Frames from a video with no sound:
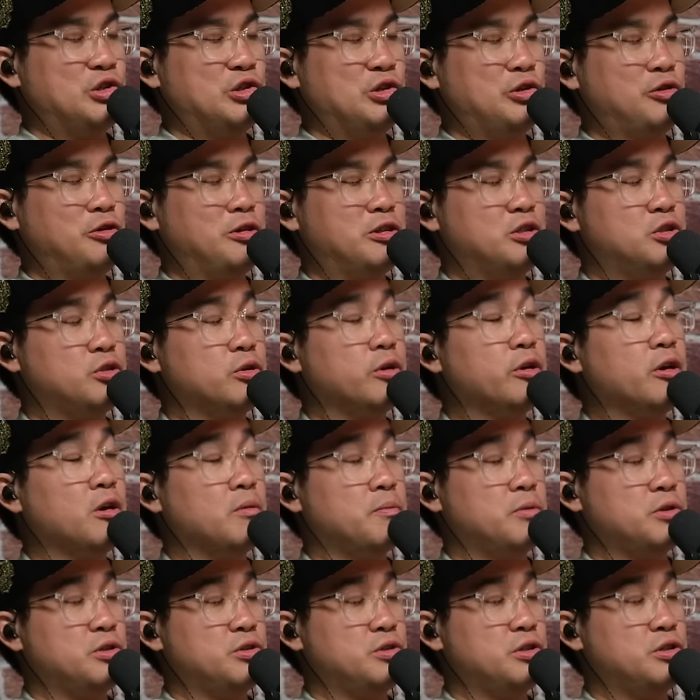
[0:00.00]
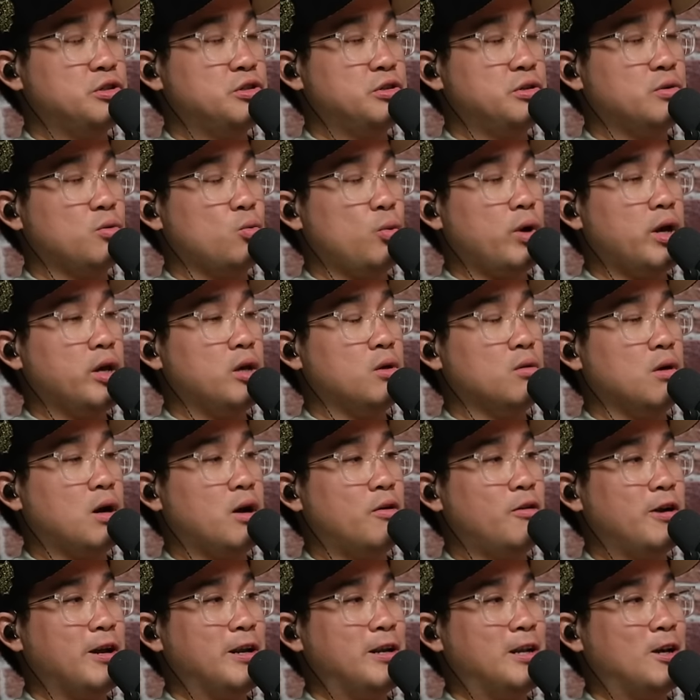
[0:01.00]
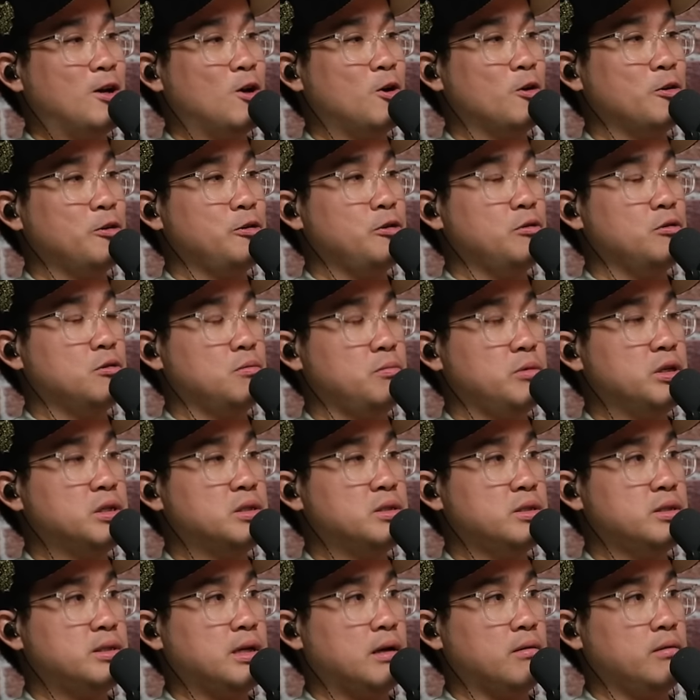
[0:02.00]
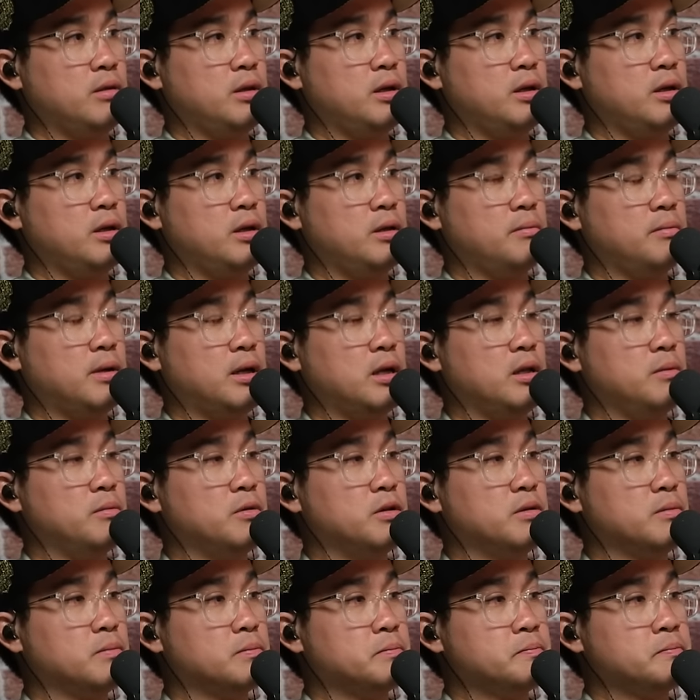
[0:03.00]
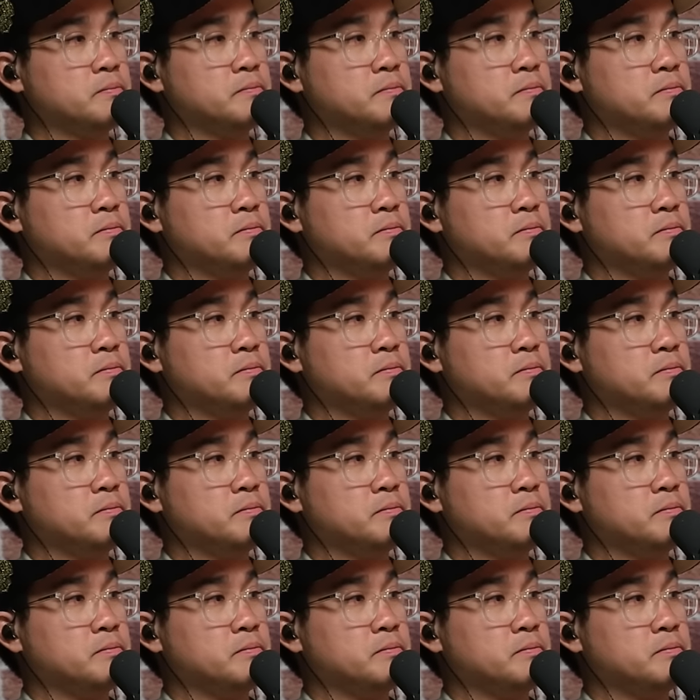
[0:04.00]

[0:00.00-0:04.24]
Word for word: do you enjoy your position on where you are right now, or do you miss shouting in Parliament? Uh,